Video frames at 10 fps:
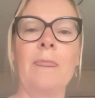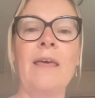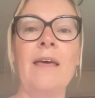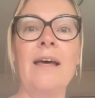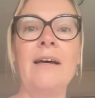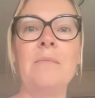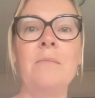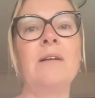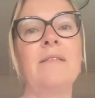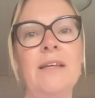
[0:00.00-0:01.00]

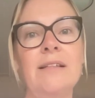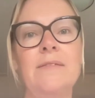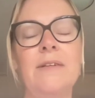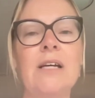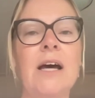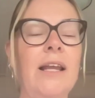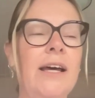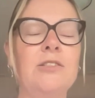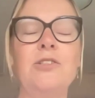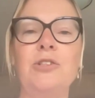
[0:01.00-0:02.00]
One of the activities I
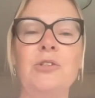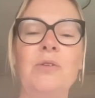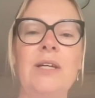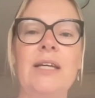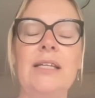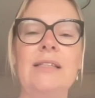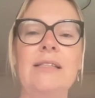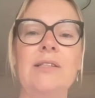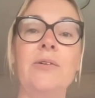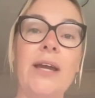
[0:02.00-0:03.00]
like to do
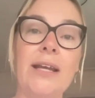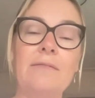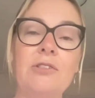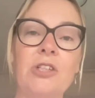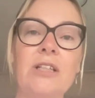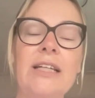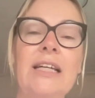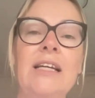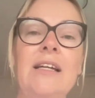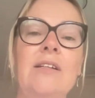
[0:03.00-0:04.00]
is creative
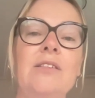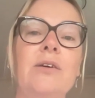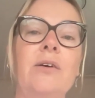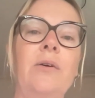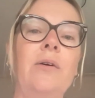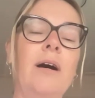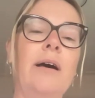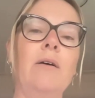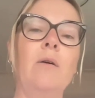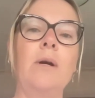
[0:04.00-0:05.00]
journaling. So
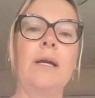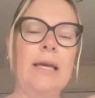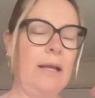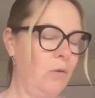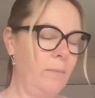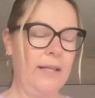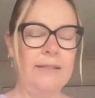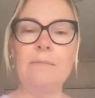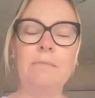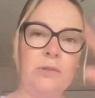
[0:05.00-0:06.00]
I'll get do
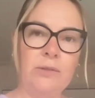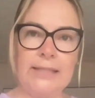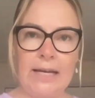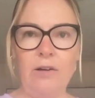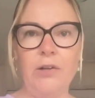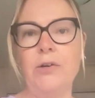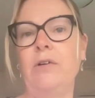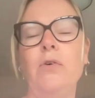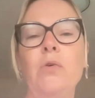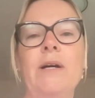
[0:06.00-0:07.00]
a download
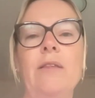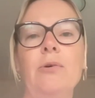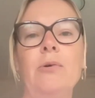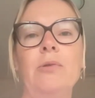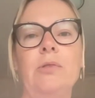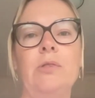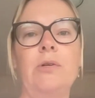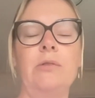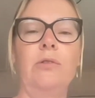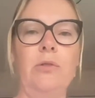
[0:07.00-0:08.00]
of all my thoughts
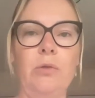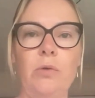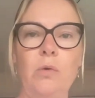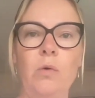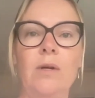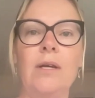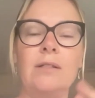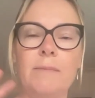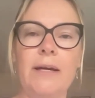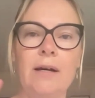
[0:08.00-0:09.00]
into
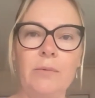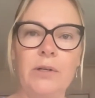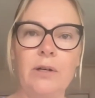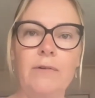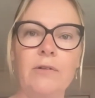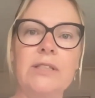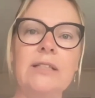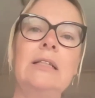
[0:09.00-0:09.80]
my artwork folder,